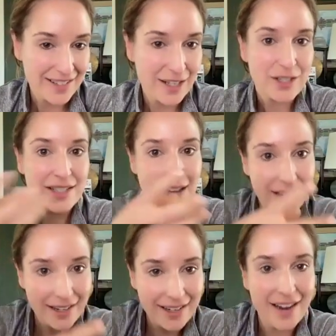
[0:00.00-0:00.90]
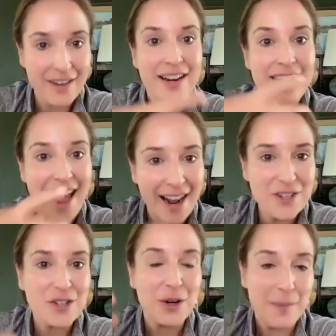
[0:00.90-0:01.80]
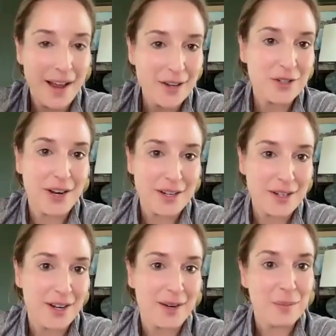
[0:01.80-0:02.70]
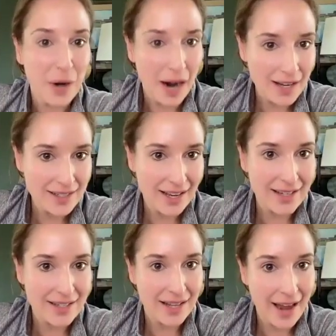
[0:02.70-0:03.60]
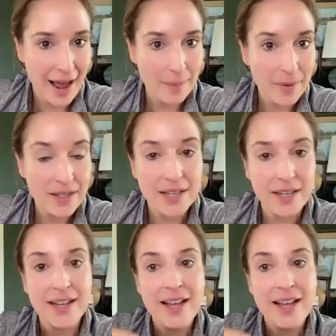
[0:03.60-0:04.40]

There's kind of a natural maturation process that happens, and